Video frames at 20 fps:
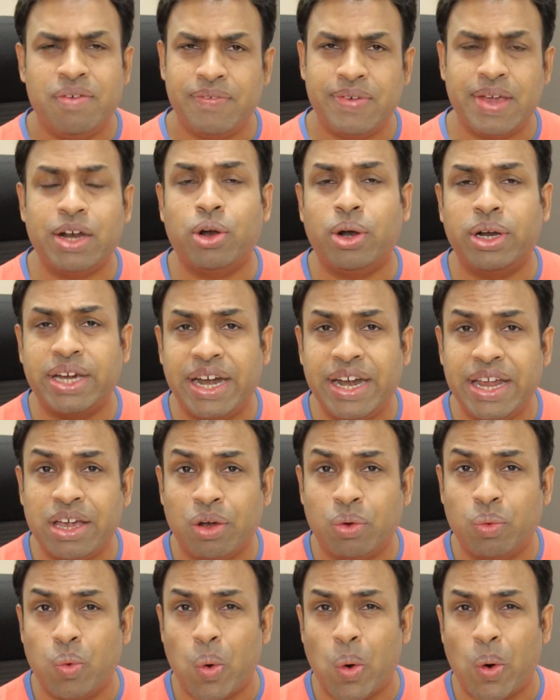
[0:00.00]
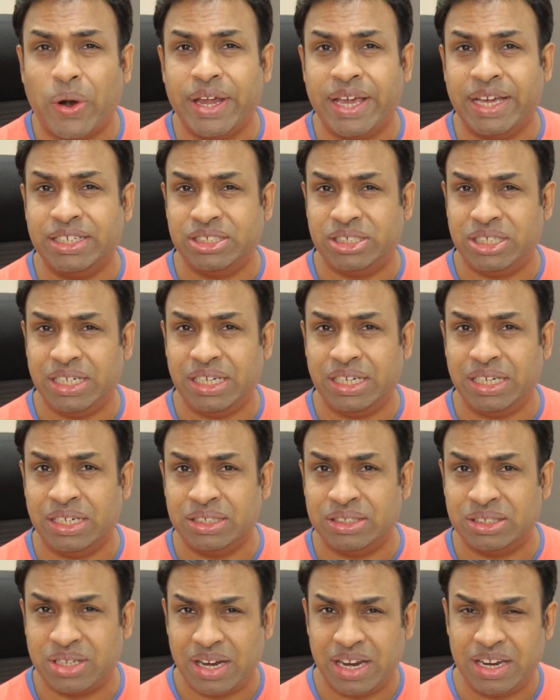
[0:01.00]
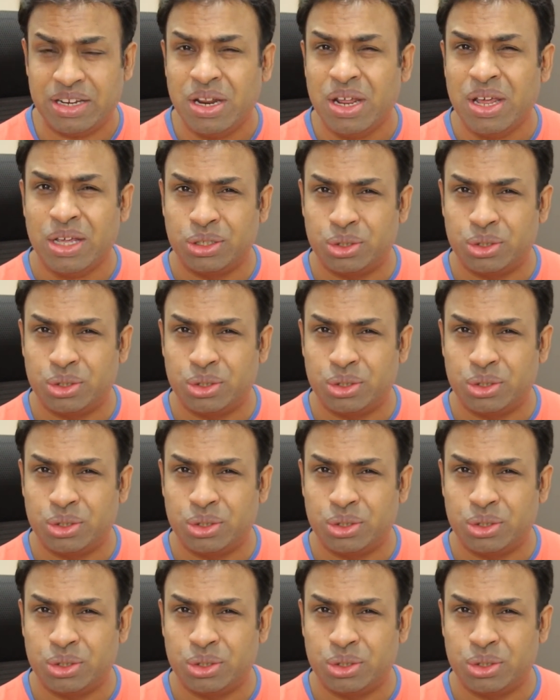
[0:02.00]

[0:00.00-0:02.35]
We are not getting a quad HD screen.